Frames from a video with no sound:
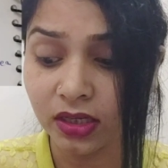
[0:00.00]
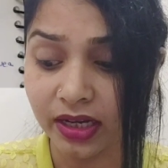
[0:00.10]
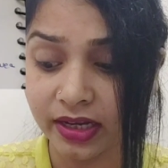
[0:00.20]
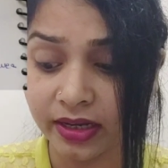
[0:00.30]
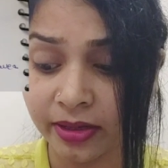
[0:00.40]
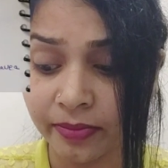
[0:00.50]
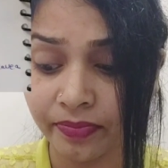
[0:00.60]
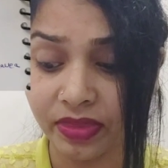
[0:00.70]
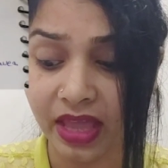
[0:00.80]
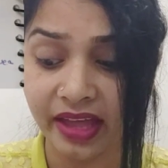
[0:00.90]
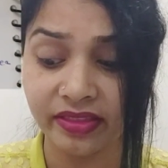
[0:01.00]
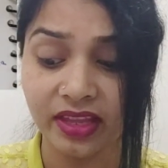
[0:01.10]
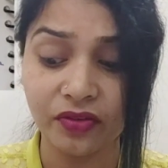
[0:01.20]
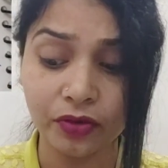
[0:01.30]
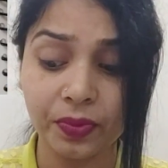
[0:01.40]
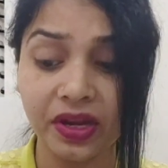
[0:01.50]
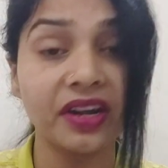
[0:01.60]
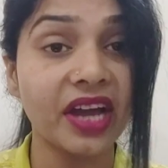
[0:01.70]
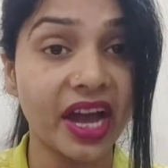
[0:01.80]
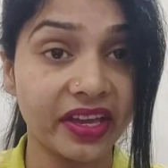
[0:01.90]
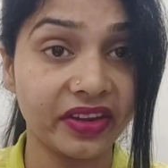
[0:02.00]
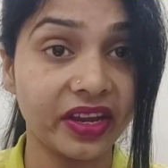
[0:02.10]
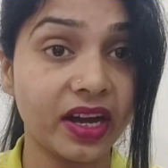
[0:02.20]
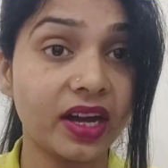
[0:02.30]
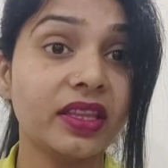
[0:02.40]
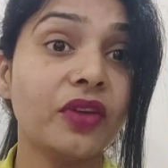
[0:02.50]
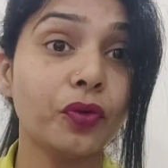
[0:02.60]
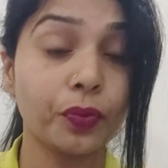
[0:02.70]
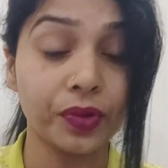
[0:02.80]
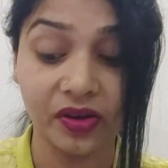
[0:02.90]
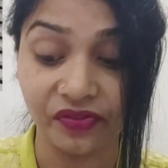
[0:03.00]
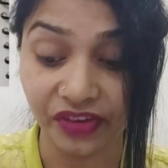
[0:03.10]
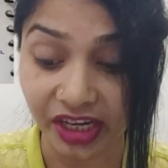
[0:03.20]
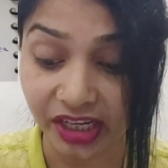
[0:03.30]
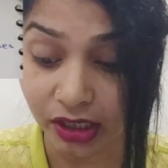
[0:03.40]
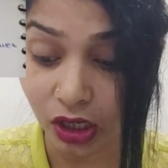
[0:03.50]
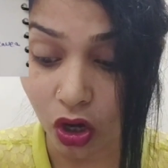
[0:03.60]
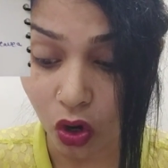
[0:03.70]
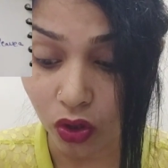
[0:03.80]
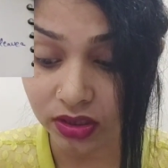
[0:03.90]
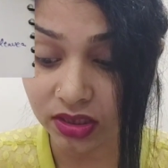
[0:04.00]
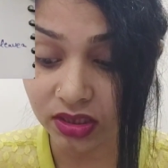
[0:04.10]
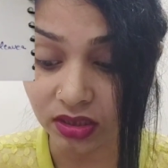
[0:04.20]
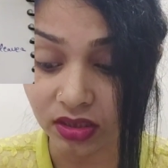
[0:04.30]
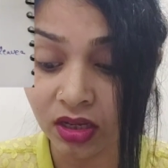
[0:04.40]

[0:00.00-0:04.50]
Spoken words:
And there will be a diarrhea, there will be a weight loss,